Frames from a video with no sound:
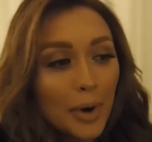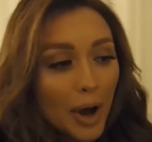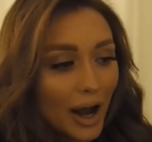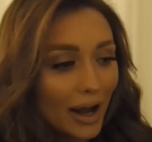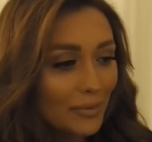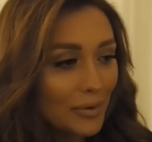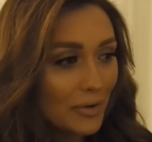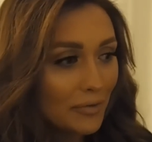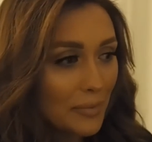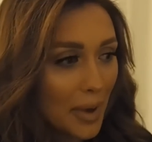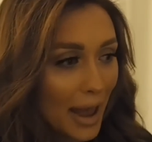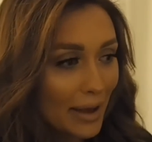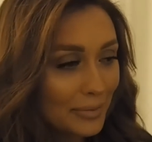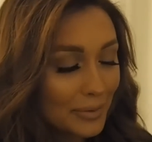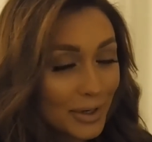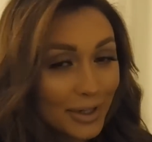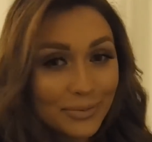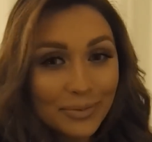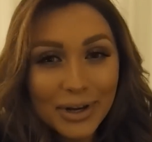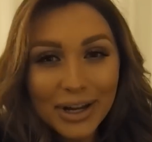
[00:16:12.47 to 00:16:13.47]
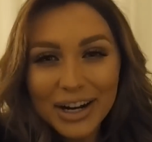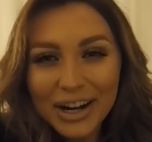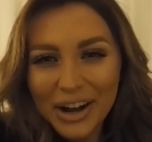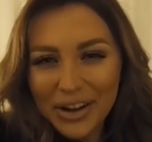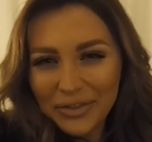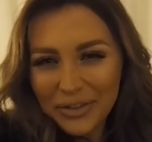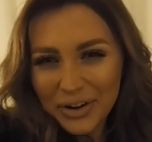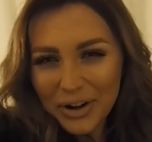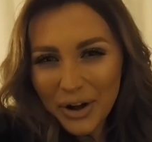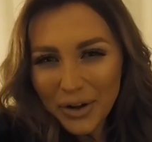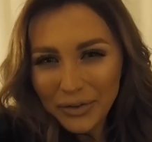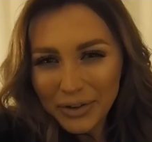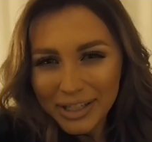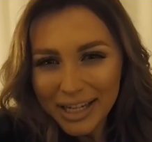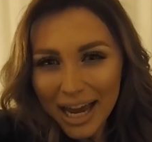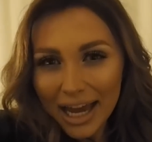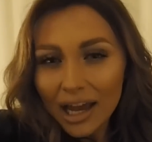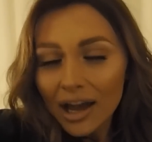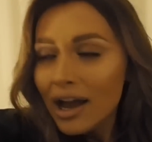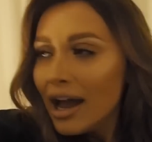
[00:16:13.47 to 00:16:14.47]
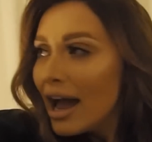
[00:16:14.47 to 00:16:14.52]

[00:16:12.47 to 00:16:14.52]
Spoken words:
But we've met him because we're going to go for a coffee date.